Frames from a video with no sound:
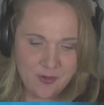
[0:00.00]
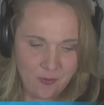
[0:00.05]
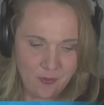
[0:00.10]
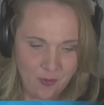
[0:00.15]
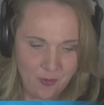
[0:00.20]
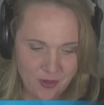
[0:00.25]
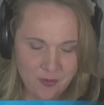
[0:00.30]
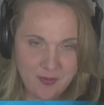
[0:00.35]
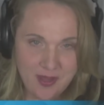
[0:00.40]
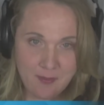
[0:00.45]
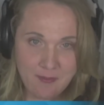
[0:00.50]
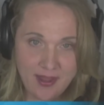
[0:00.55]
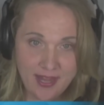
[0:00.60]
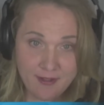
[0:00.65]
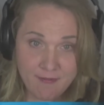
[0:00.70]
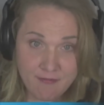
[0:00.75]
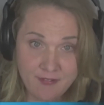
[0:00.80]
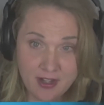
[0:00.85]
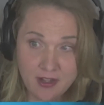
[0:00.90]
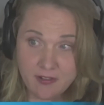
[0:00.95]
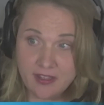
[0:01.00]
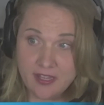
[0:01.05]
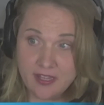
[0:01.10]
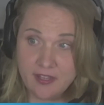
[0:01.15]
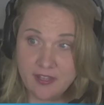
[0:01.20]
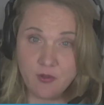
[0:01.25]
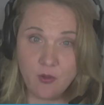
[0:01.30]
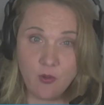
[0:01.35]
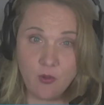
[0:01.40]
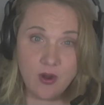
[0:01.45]
worth being paid fairly,
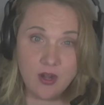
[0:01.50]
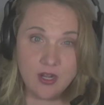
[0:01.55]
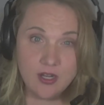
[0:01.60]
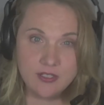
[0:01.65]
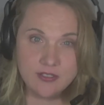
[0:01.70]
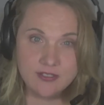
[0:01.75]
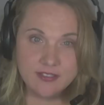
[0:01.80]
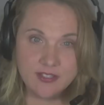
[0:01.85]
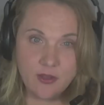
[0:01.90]
of course.